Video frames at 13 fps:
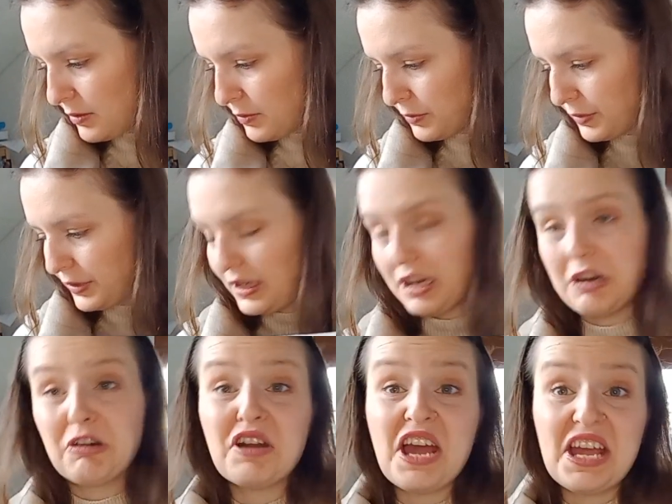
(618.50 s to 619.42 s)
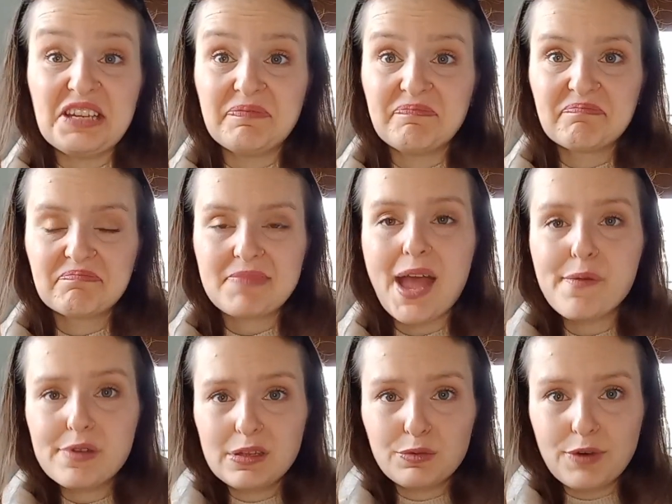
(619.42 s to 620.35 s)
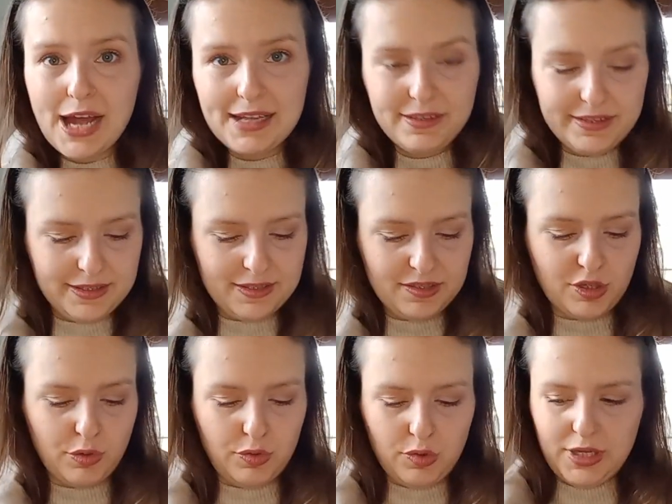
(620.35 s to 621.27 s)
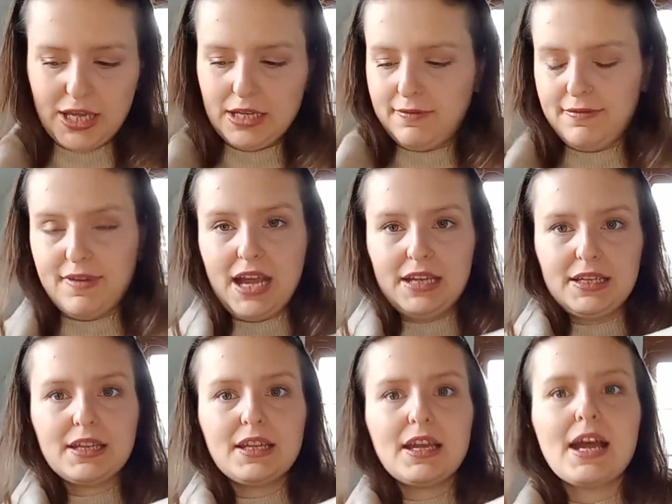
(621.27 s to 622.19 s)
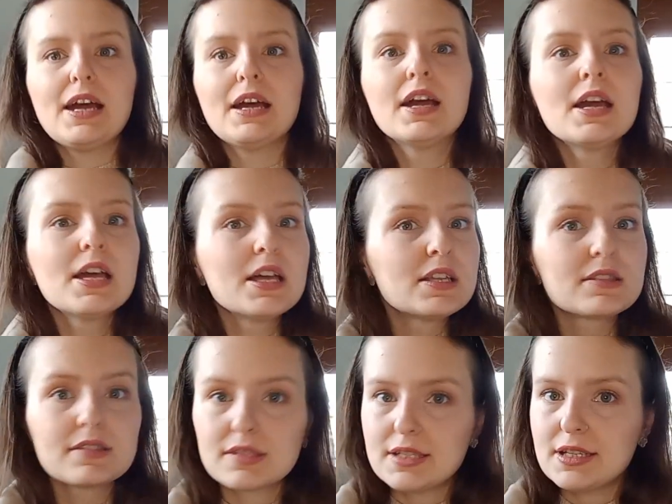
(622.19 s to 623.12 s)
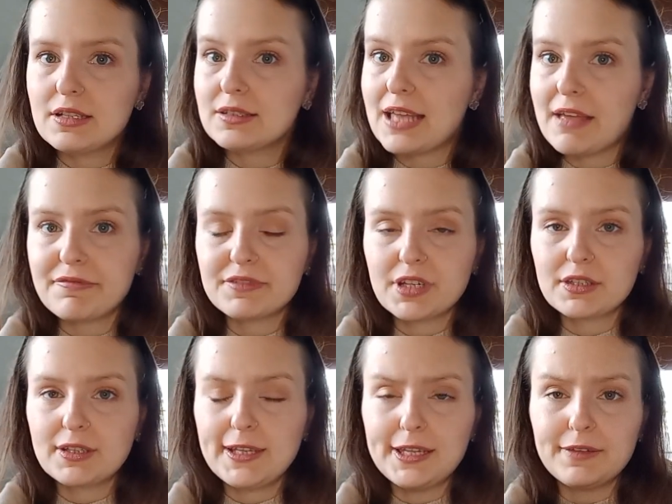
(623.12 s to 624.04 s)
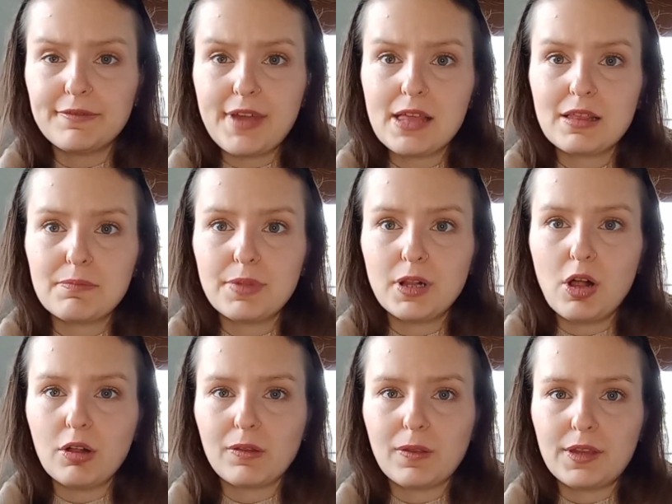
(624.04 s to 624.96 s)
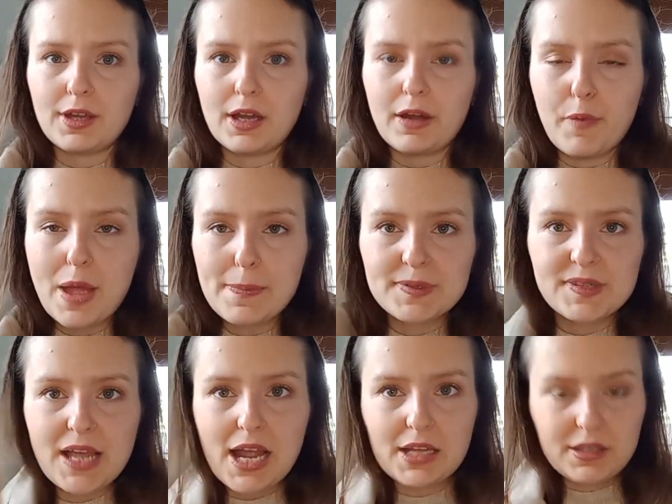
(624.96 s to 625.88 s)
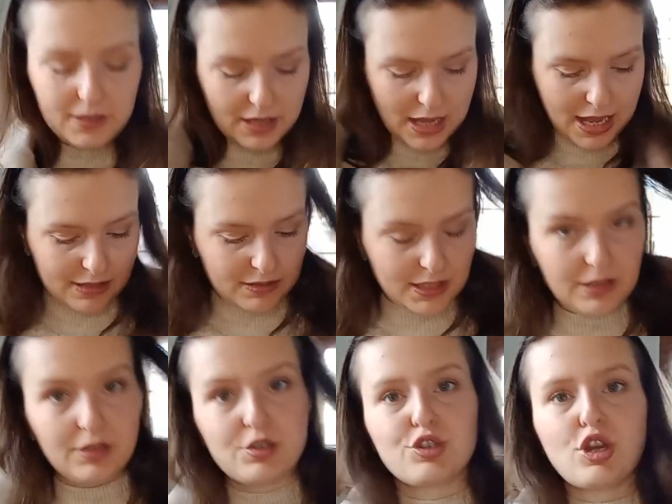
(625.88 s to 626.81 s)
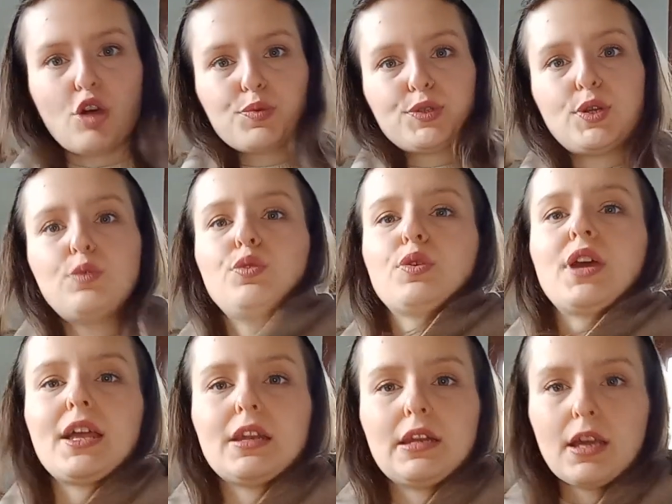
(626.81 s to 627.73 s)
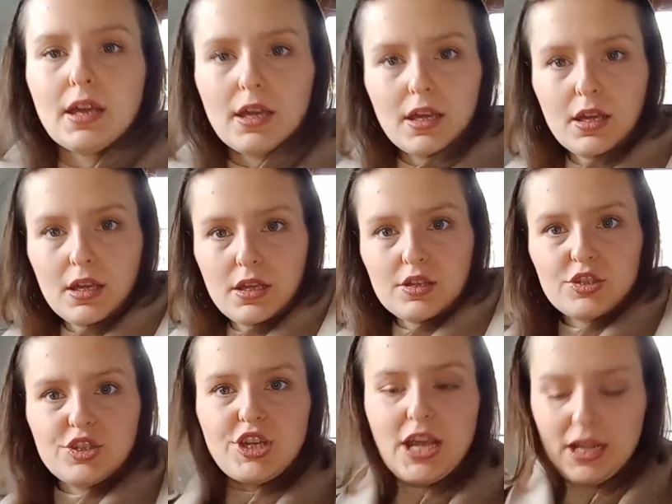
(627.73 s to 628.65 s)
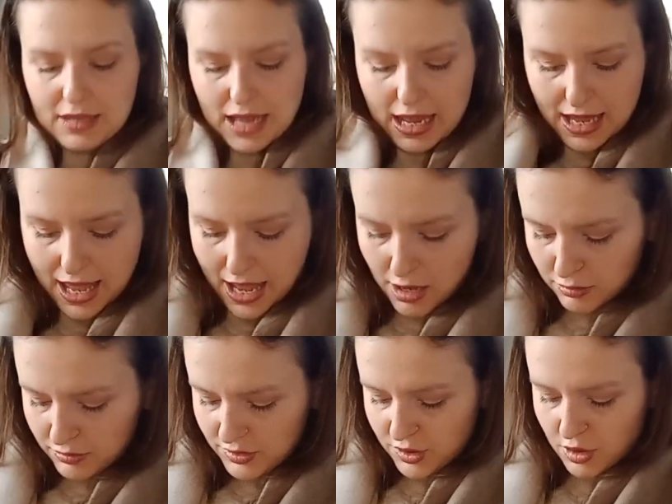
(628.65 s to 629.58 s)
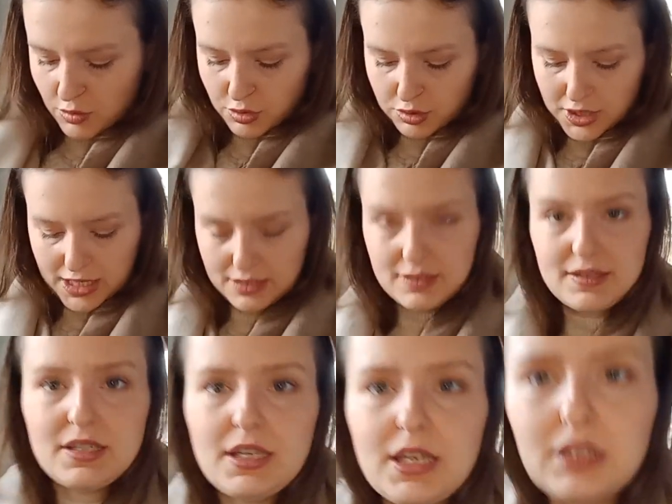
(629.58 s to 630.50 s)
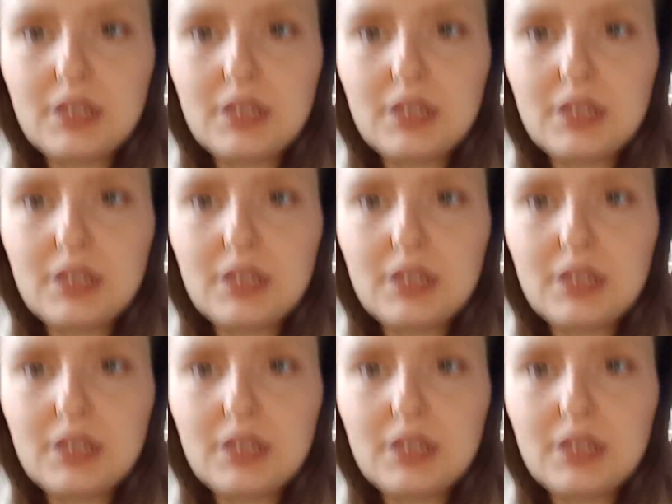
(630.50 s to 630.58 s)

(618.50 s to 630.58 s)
and gray i will write it so you can find it uh, still definitely available on the website and in the shop so you can check that out so you can see